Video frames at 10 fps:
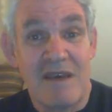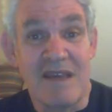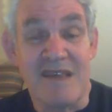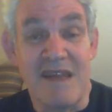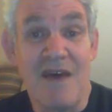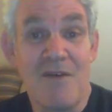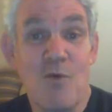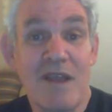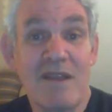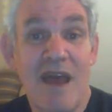Is another
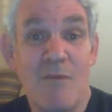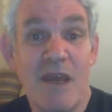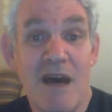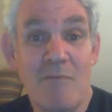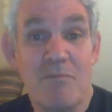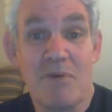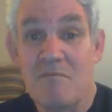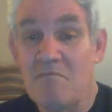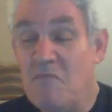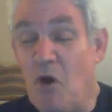one coming up?
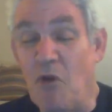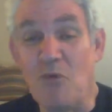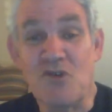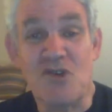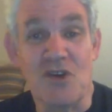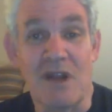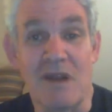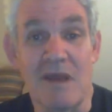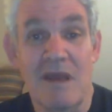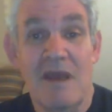Almost
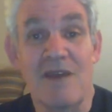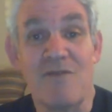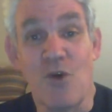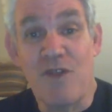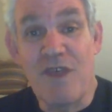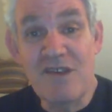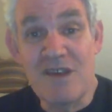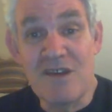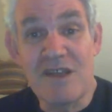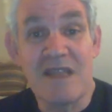certainly. If not this
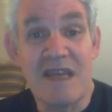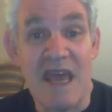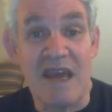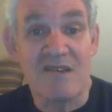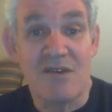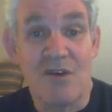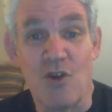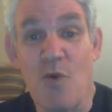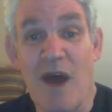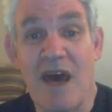year, then the next or
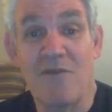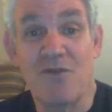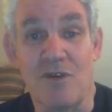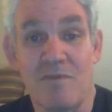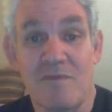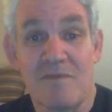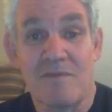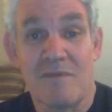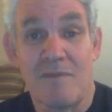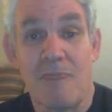the one after.
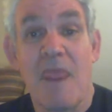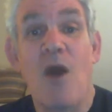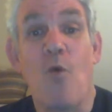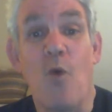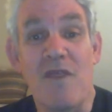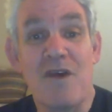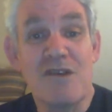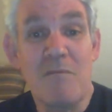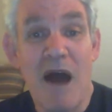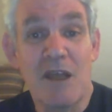When there's
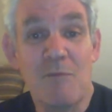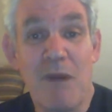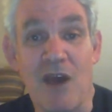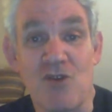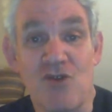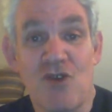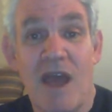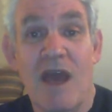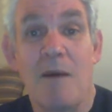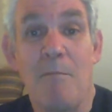a market plunge,
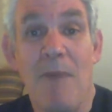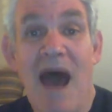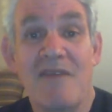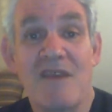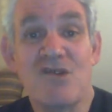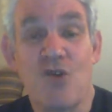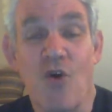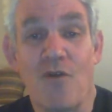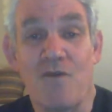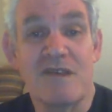buy the
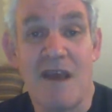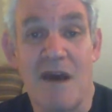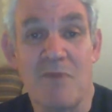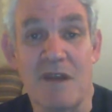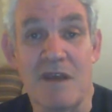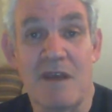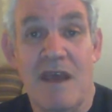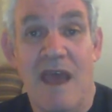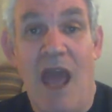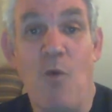stock of this company.
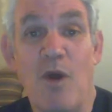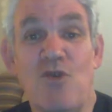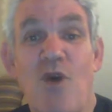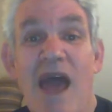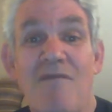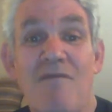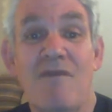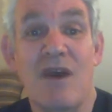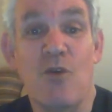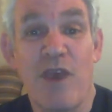And when you have
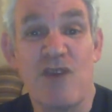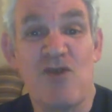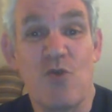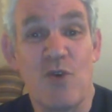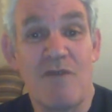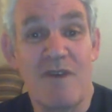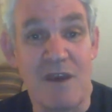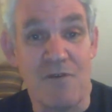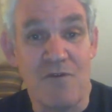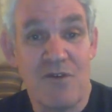an occasion to give a
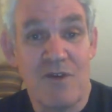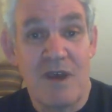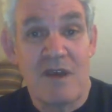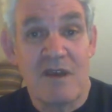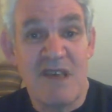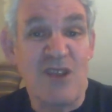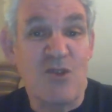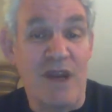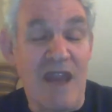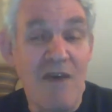gift, say
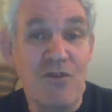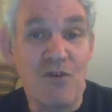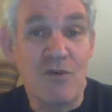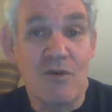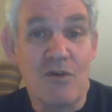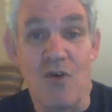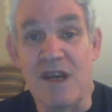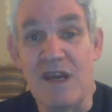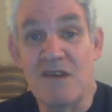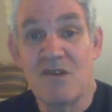to a nephew or a
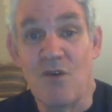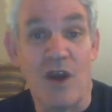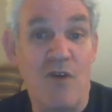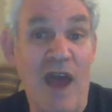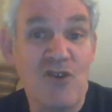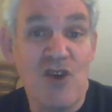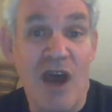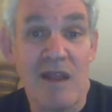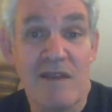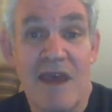niece or a
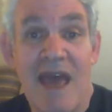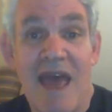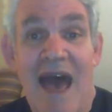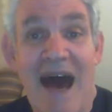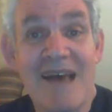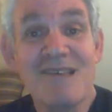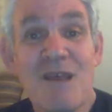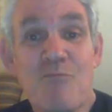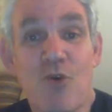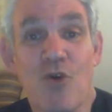grandchild, ask the
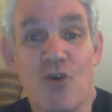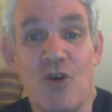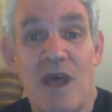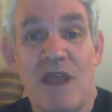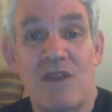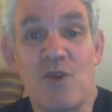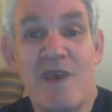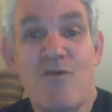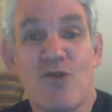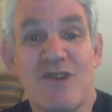broker to
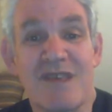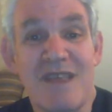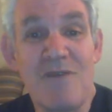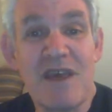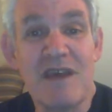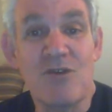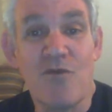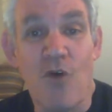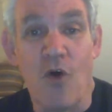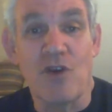give you a certificate
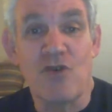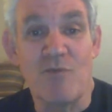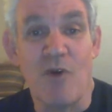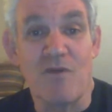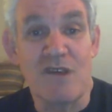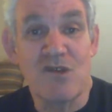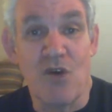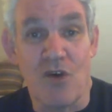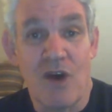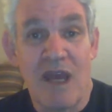of ownership of this
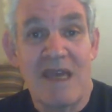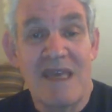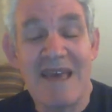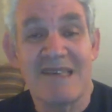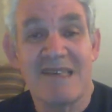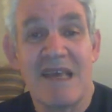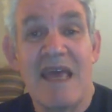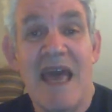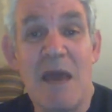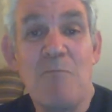stock. Yes,
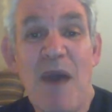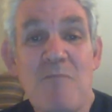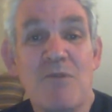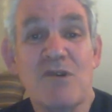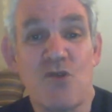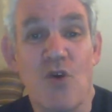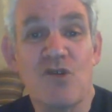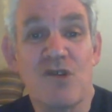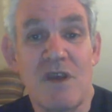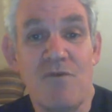a paper stock
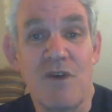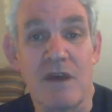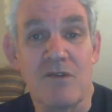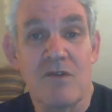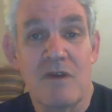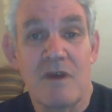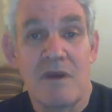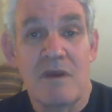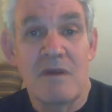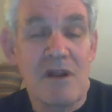certificate.
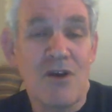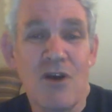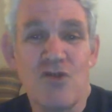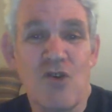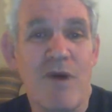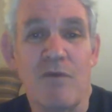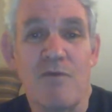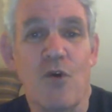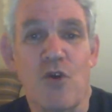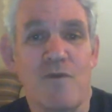It'll cost you about $40
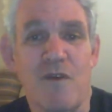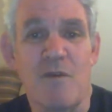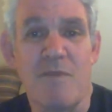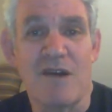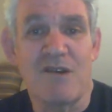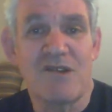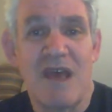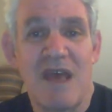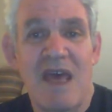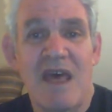or $50.
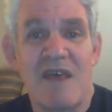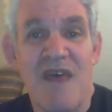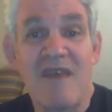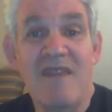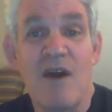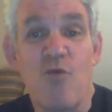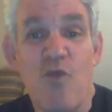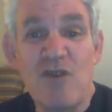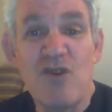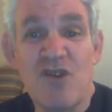Then
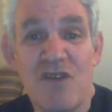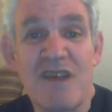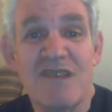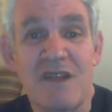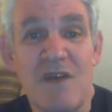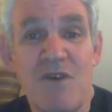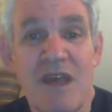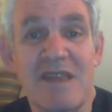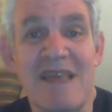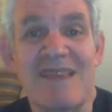register the
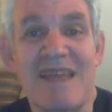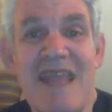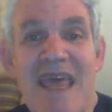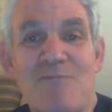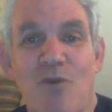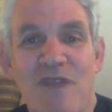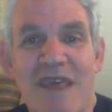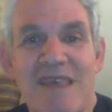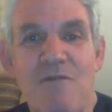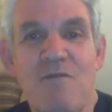certificate in the name of the
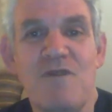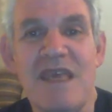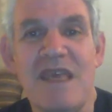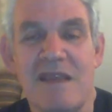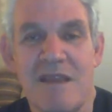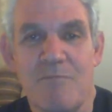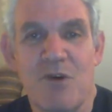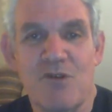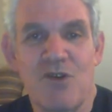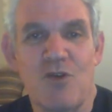giftee, the
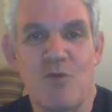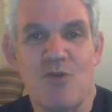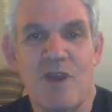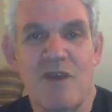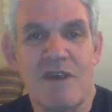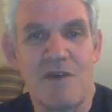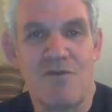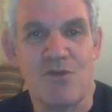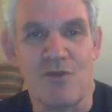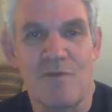person you want to give a
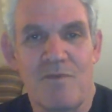gift to.